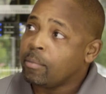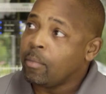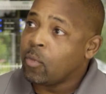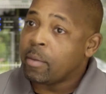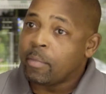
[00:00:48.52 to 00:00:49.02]

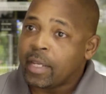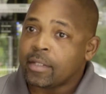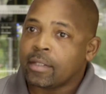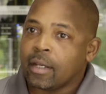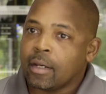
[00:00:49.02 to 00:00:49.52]

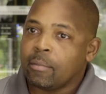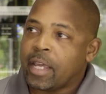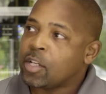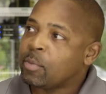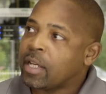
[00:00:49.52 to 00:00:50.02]
web-based
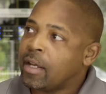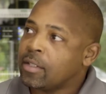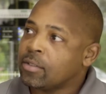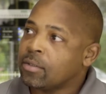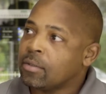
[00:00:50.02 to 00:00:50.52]
management
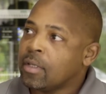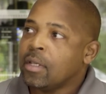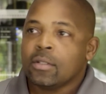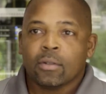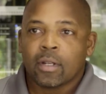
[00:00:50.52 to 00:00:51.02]
console,
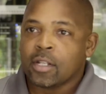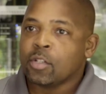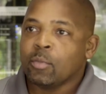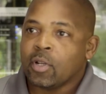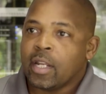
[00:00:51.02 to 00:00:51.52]
so a
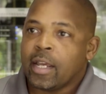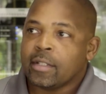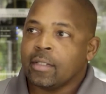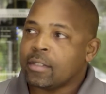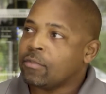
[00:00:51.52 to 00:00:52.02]
customer can
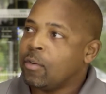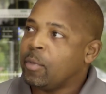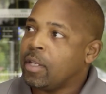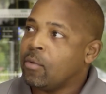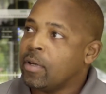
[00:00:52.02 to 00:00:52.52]
access it from
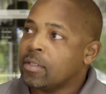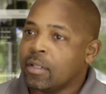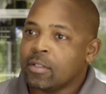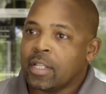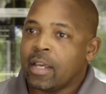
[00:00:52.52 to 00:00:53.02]
anywhere as
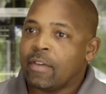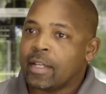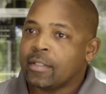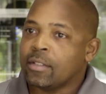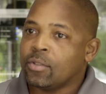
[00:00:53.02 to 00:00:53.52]
long as they have
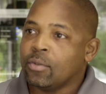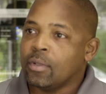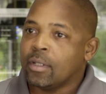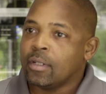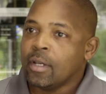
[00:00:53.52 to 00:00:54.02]
access to
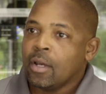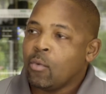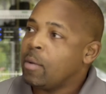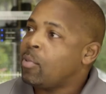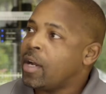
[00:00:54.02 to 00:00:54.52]
a
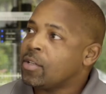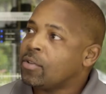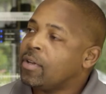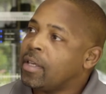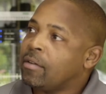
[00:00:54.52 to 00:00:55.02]
web
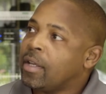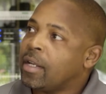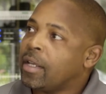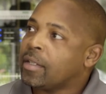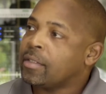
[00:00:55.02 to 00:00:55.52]
browser and internet
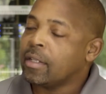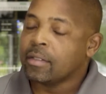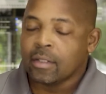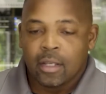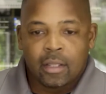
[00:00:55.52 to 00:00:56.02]

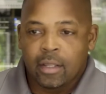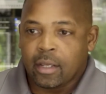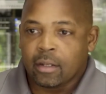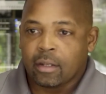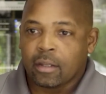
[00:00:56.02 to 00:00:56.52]
access. They
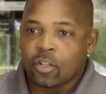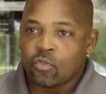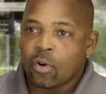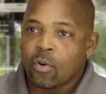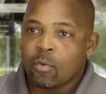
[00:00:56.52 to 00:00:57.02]
can
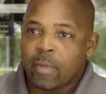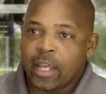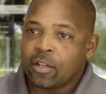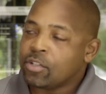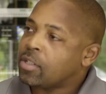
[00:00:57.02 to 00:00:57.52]
control,
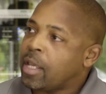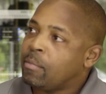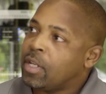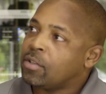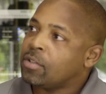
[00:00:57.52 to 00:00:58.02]
manage,
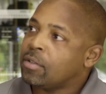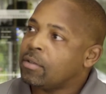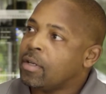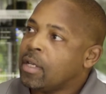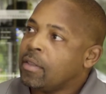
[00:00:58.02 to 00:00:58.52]

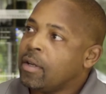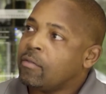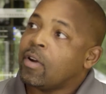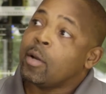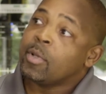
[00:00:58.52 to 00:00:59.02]
administer their
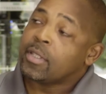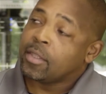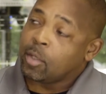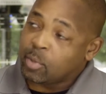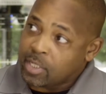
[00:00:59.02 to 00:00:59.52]
environment that
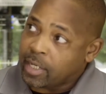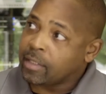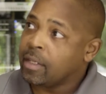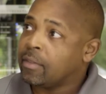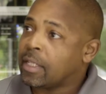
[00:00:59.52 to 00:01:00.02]
they're
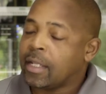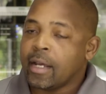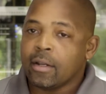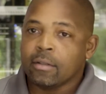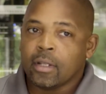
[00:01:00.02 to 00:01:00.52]
protecting in the
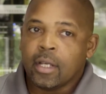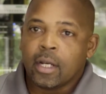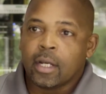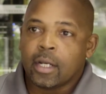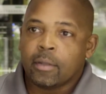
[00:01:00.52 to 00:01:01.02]
cloud.
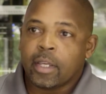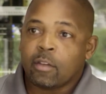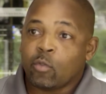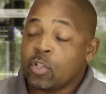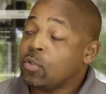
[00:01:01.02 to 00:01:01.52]
They
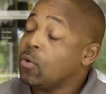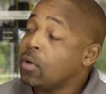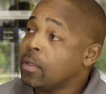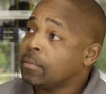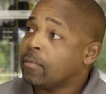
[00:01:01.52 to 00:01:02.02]
can
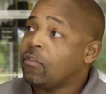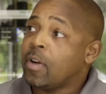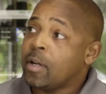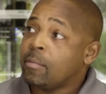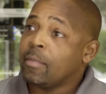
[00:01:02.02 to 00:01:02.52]
restore
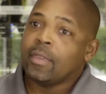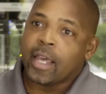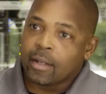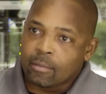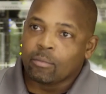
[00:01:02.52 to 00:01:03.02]
from
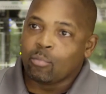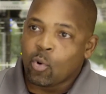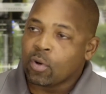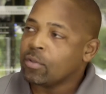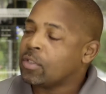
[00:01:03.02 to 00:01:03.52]
that
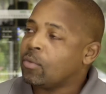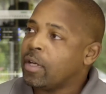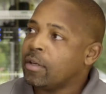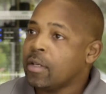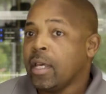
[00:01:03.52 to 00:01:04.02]
portal as well.